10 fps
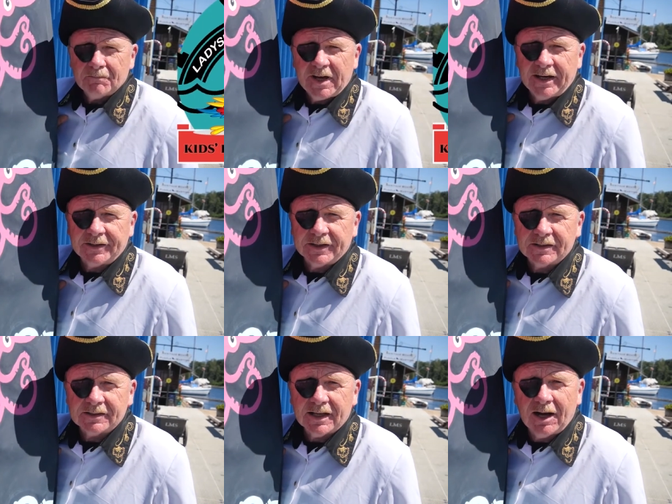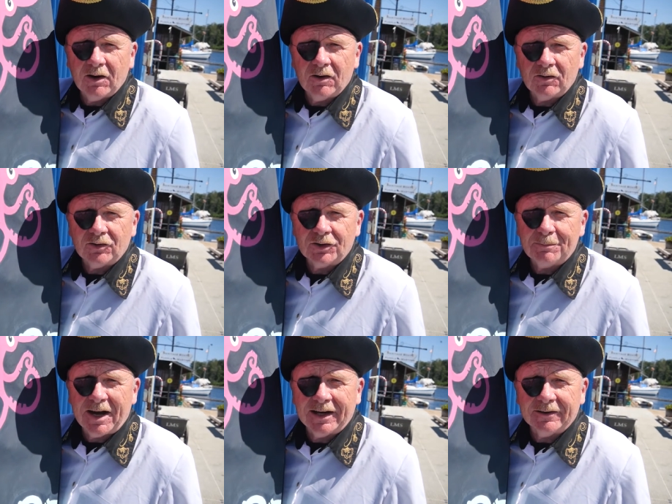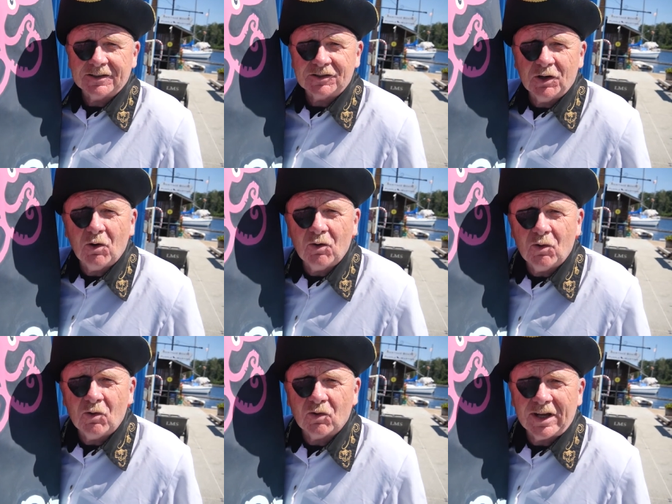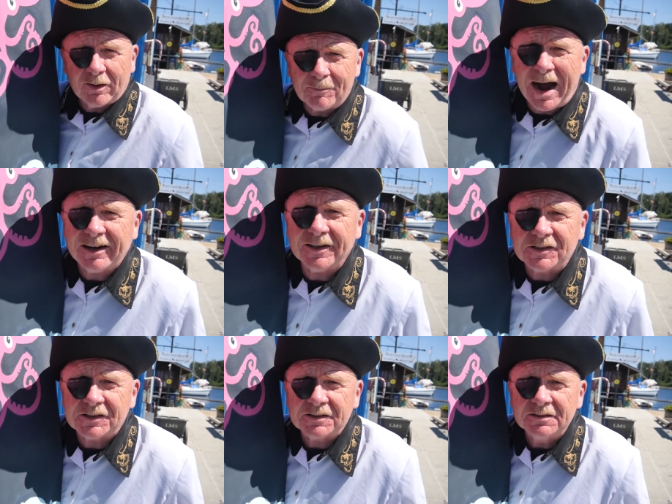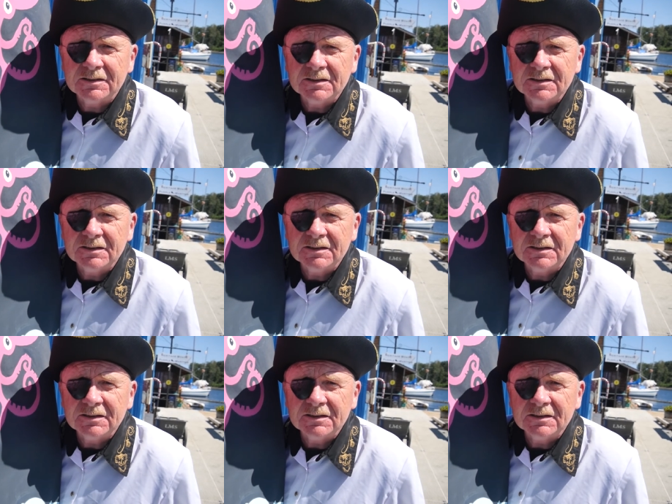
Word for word: Mateys, how do pirates know they are pirates?